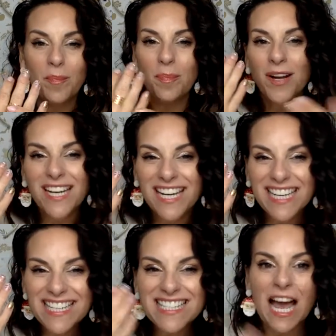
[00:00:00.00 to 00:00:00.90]
But it
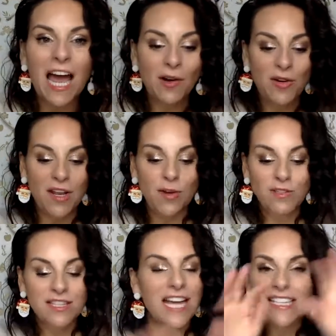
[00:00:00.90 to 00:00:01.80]
is.
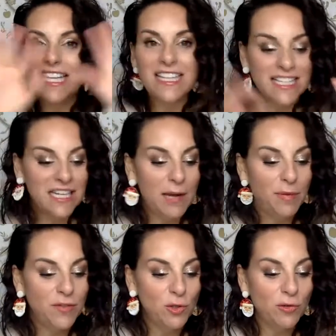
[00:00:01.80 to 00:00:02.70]
That's like the type
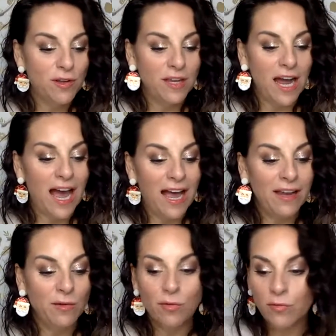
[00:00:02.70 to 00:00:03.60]
of jewelry that
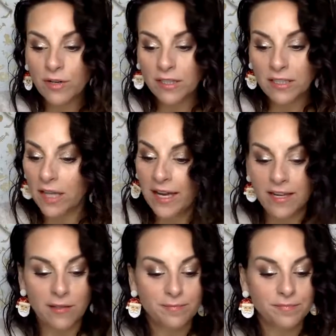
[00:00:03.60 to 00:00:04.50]
I really like.
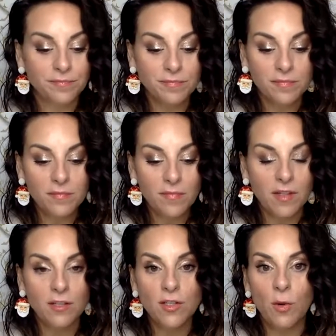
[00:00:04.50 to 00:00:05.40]

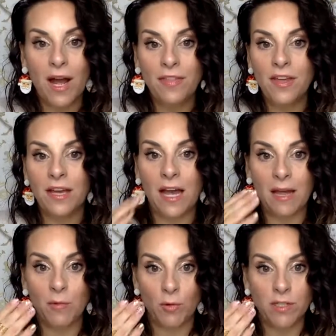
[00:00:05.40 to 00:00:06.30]
So I think
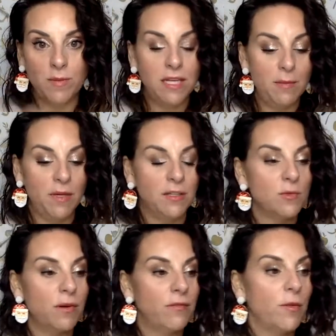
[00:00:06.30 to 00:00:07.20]
I'm going to be keeping this
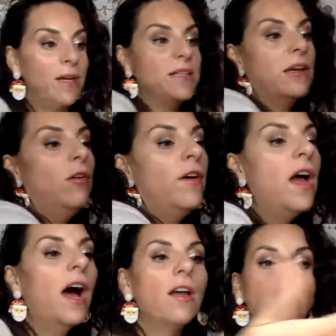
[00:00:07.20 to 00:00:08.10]
one for myself.
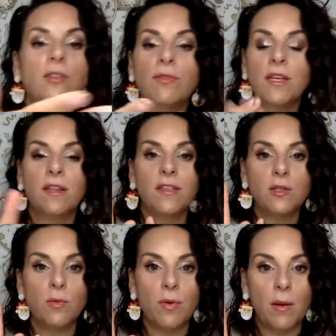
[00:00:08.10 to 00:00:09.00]
I also think that this
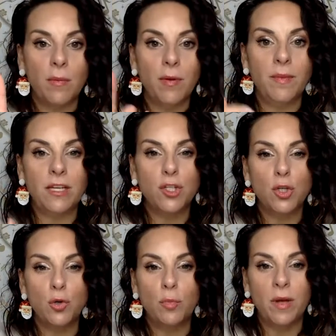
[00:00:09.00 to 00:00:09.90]
would probably be
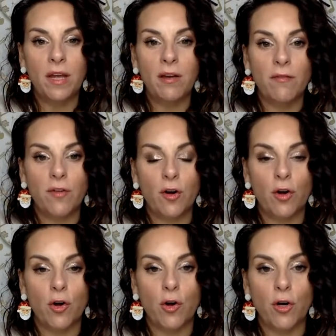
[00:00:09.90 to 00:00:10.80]
too big for
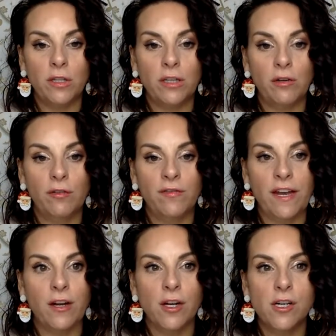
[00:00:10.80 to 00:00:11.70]
her little
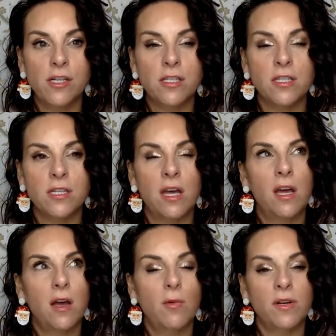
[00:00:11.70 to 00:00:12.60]
fingers.
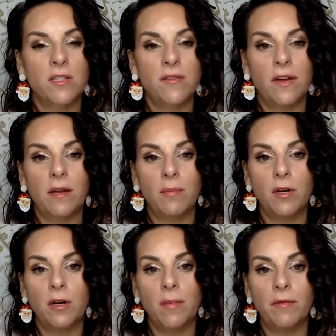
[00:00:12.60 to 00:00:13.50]
I want to see if I can
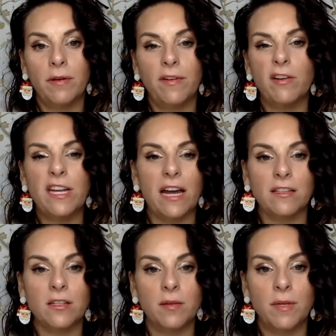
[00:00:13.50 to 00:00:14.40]
put it on my ring finger. Yeah,
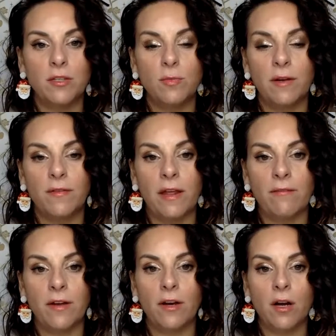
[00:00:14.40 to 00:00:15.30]
it's going to be too big for
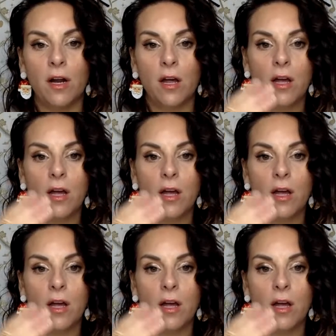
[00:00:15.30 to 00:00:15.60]
that finger.